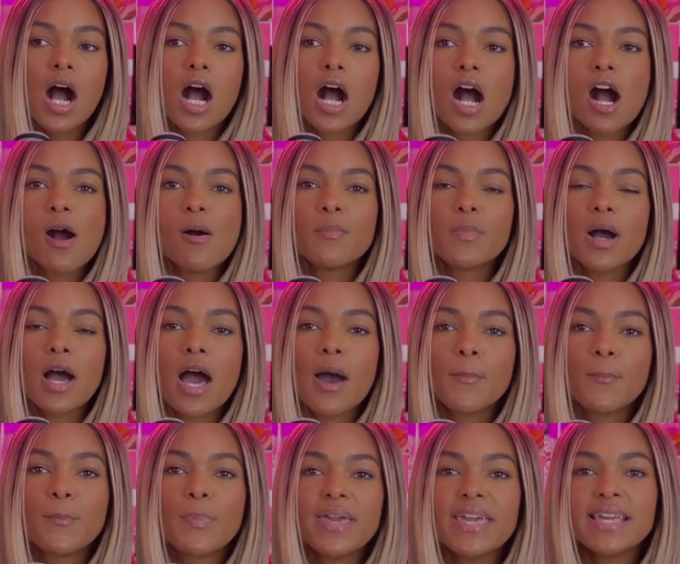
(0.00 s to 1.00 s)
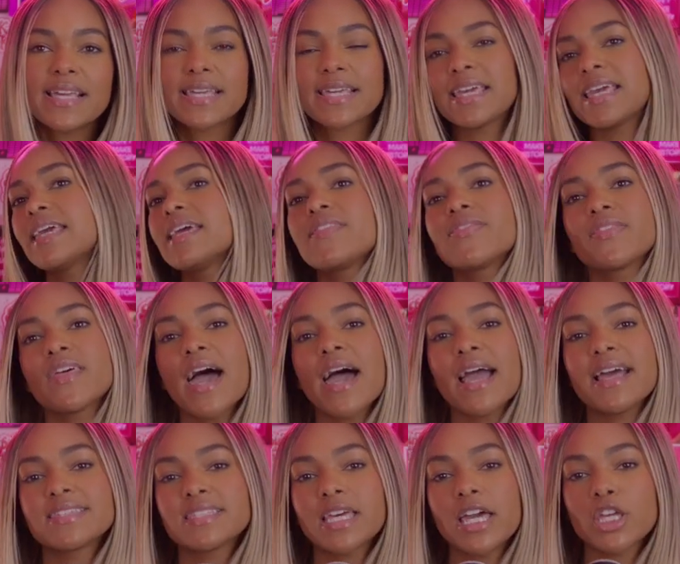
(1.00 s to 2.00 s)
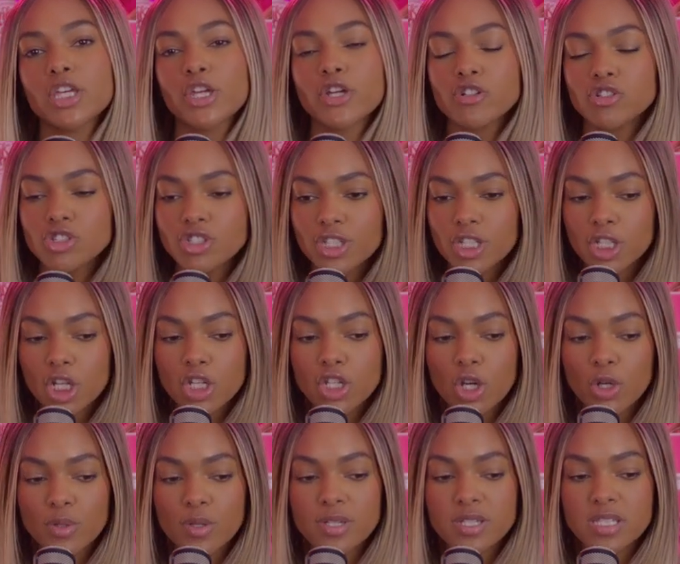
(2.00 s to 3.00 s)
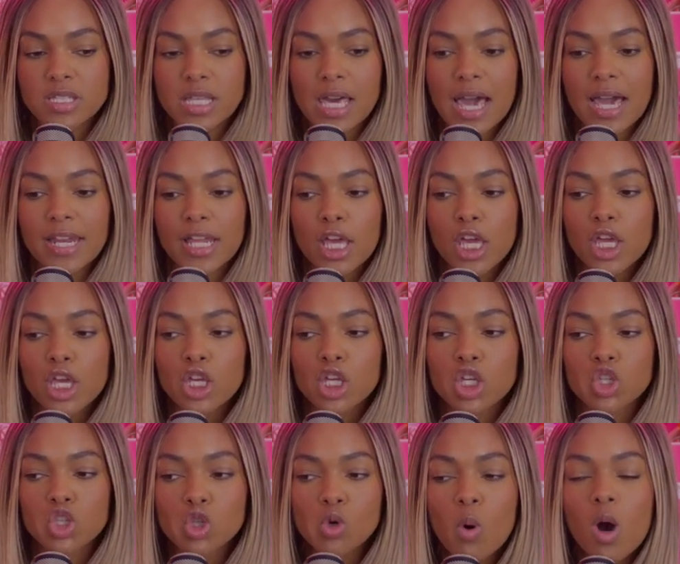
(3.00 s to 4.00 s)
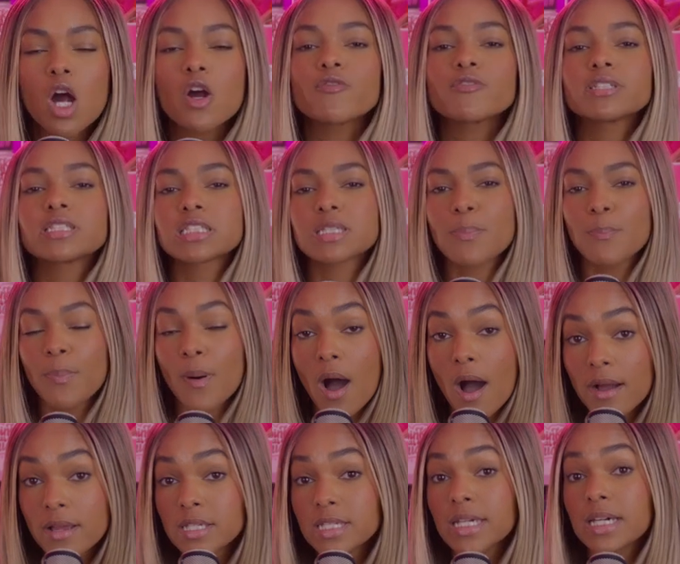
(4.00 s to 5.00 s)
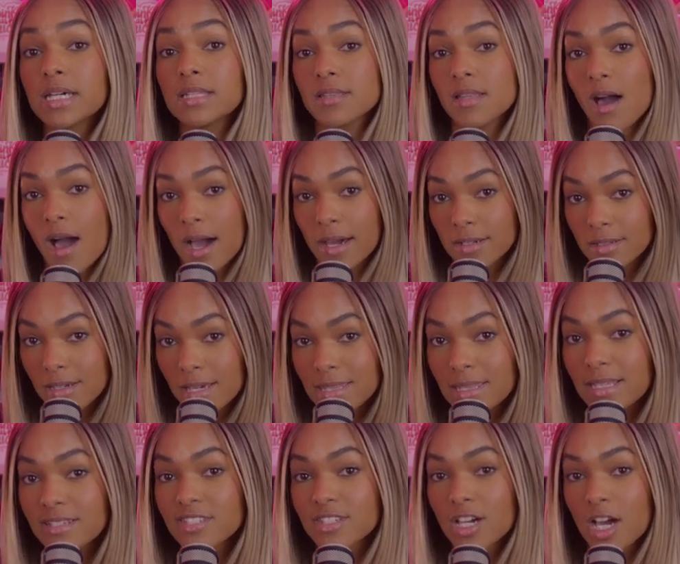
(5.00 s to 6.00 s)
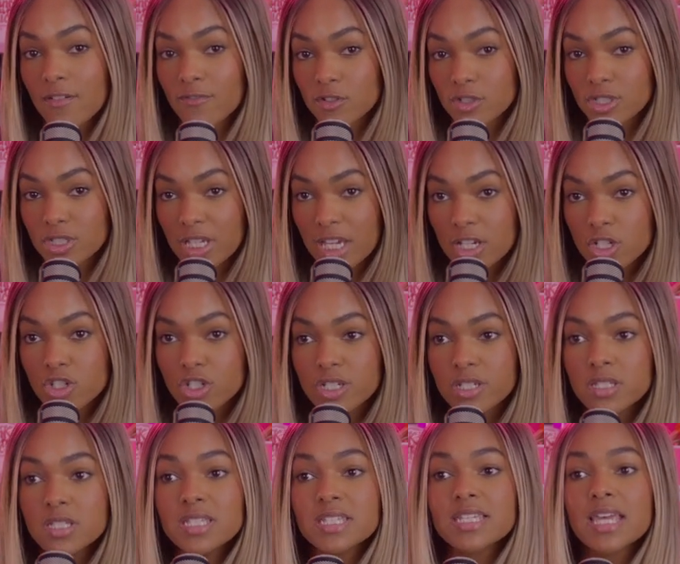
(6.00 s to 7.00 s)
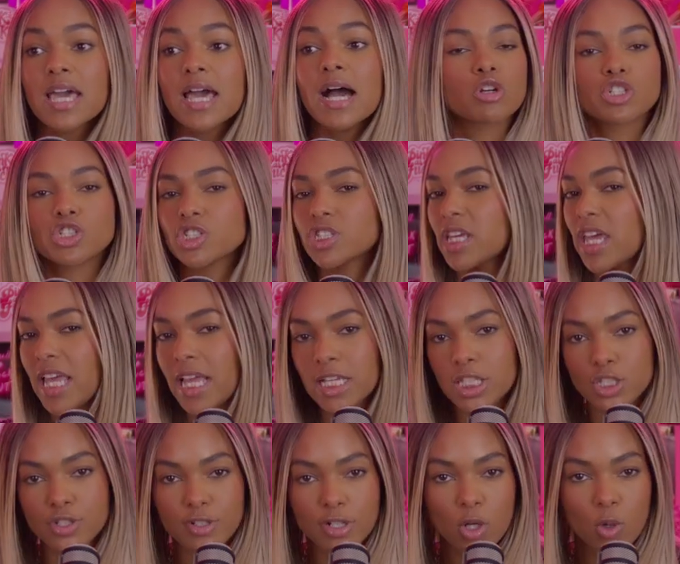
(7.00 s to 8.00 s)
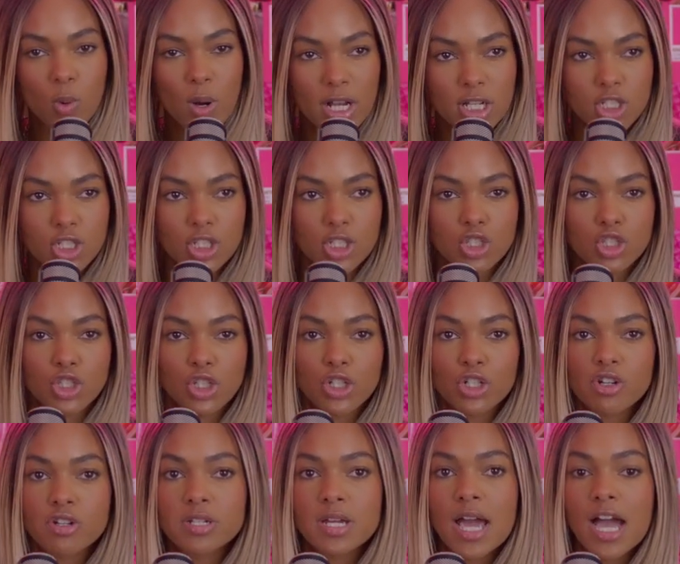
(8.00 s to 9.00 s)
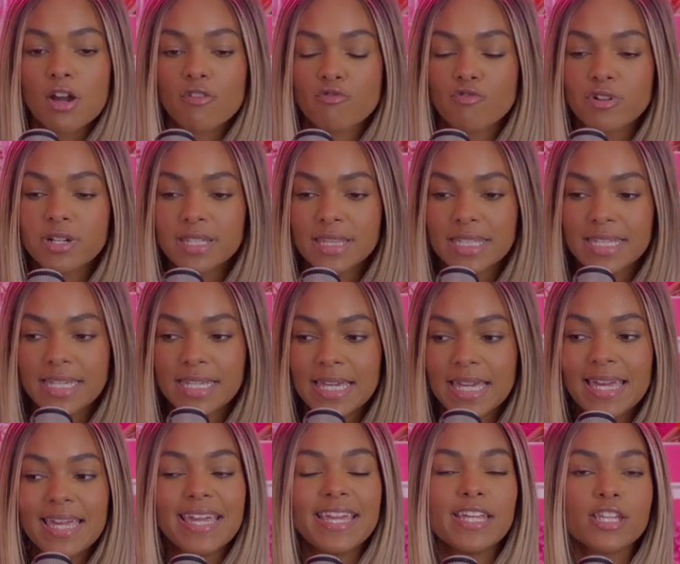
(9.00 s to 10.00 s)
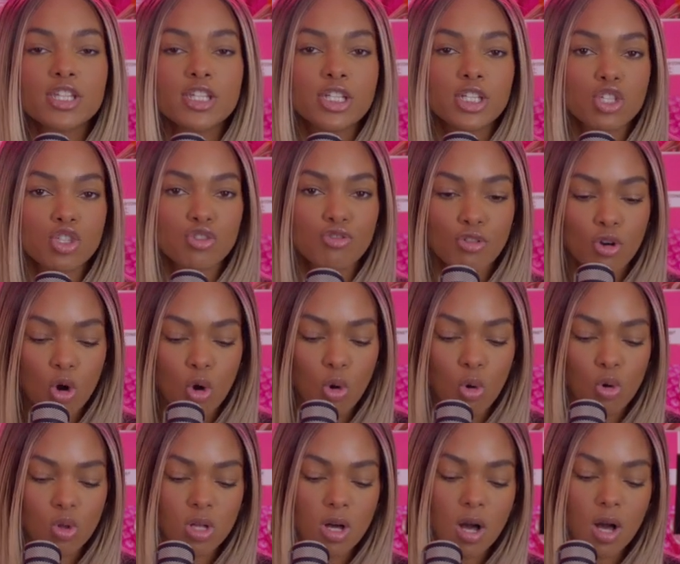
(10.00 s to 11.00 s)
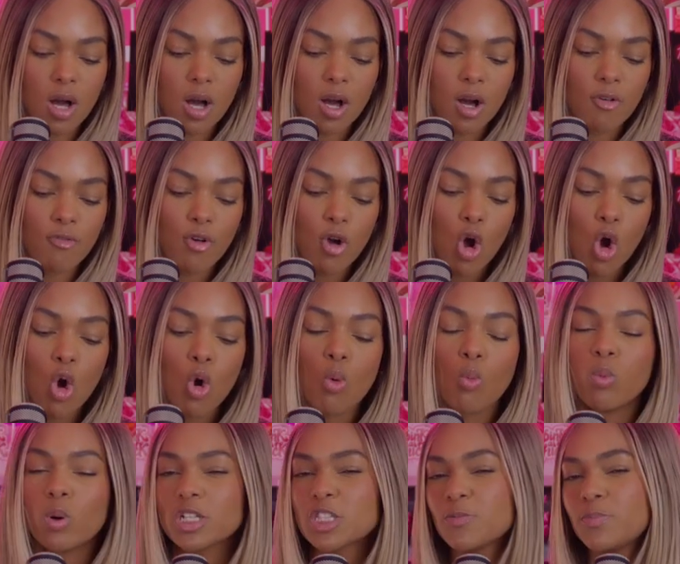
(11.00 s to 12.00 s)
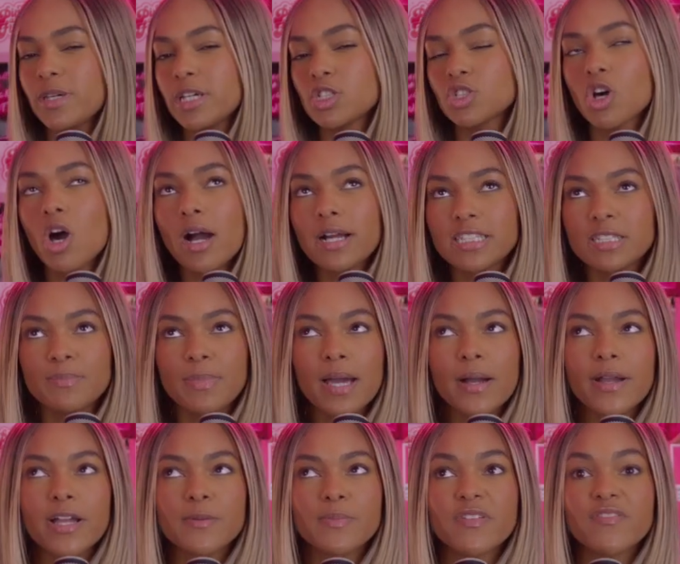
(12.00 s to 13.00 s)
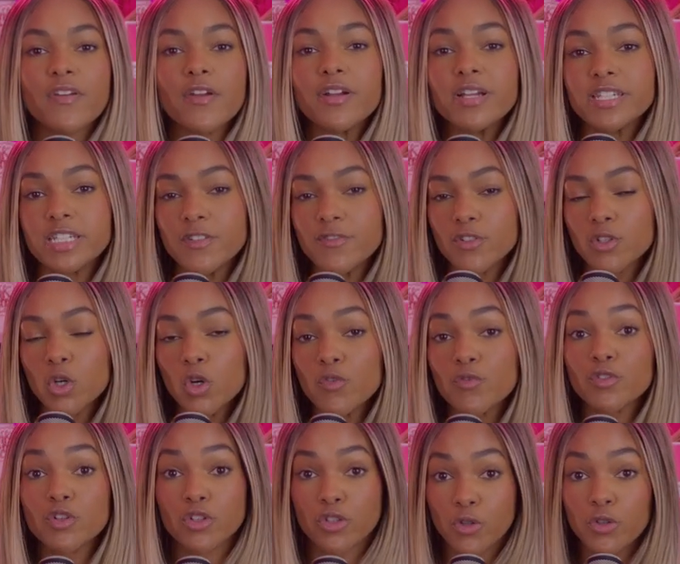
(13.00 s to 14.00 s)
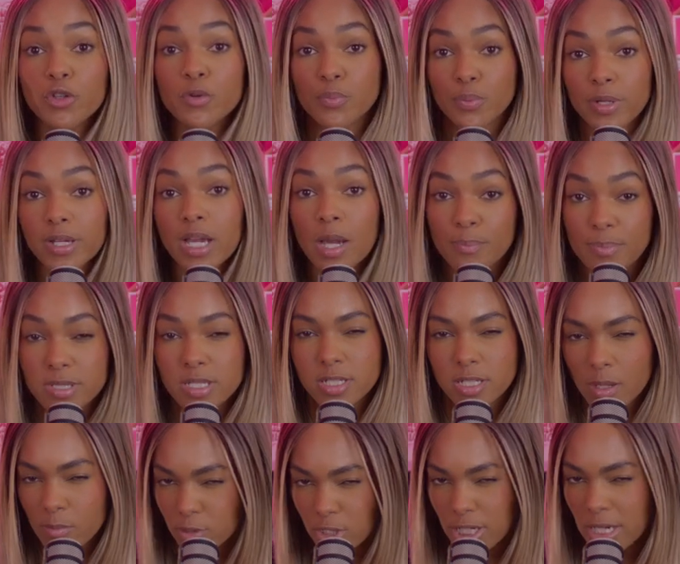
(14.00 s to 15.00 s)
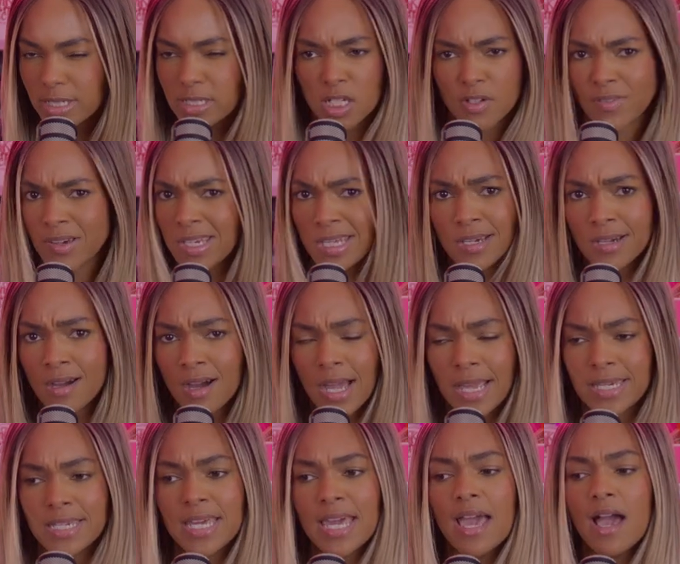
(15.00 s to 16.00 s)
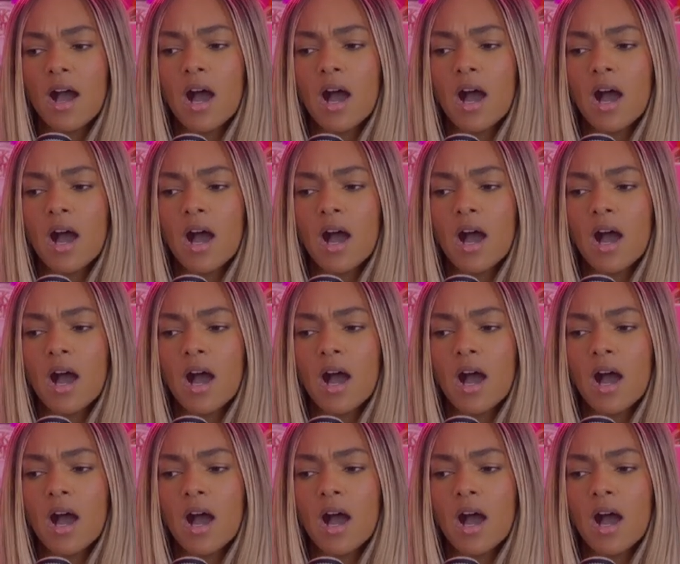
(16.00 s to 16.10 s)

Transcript: A big key in that is that you're just going to notice that you are responding a lot in these conversations or just answering questions. You're not really in control of what's being talked about. It'd be very difficult for you to bring up a subject of any kind.